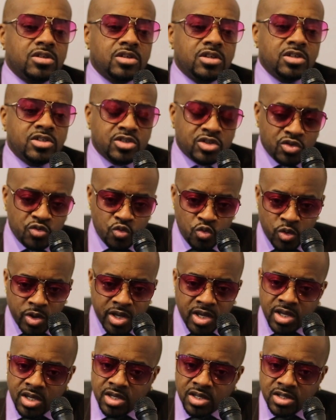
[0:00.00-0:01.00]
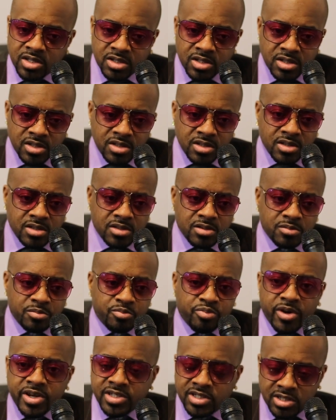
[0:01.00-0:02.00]
is the way
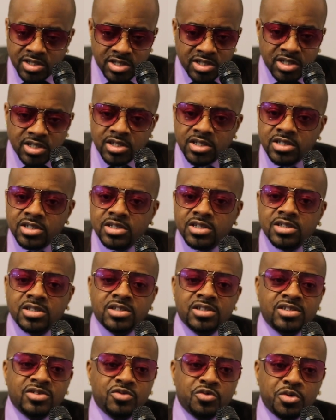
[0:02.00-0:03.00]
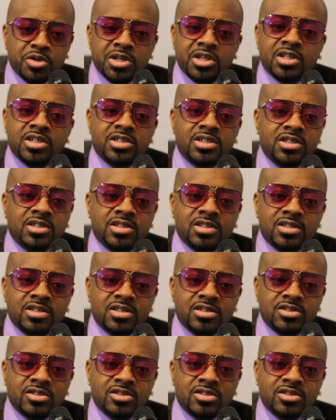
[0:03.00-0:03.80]
Bryson Tilley, the way